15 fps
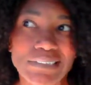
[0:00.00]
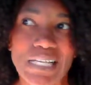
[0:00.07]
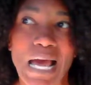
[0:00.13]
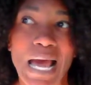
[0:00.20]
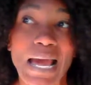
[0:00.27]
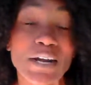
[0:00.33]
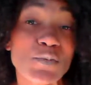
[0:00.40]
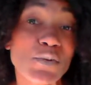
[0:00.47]

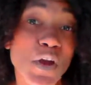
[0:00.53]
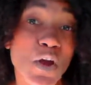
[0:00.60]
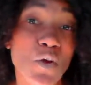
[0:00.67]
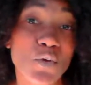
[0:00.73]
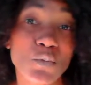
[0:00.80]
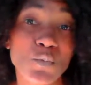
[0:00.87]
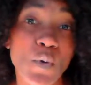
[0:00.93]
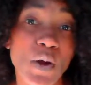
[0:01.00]
I don't
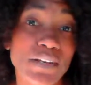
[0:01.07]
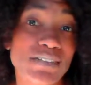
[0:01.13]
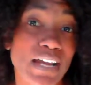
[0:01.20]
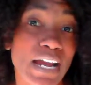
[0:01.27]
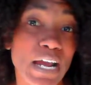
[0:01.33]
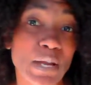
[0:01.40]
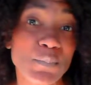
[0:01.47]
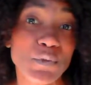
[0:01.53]
know. One
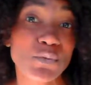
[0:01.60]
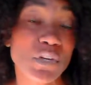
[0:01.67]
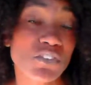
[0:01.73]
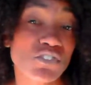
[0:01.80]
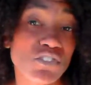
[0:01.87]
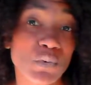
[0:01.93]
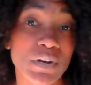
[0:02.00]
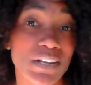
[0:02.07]
time you could
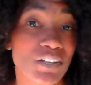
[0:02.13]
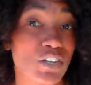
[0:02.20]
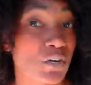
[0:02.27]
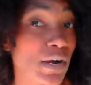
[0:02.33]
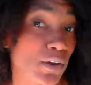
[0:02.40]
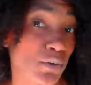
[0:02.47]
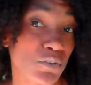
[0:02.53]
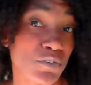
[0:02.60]
do it and your
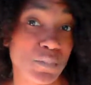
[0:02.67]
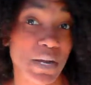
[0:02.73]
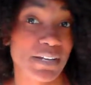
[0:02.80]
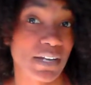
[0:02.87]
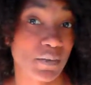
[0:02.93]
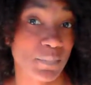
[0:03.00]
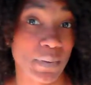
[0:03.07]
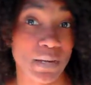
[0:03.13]
curls might
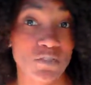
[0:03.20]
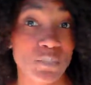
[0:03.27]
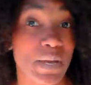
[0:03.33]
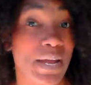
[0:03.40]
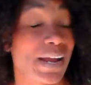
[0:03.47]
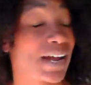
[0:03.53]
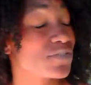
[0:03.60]
not bounce back.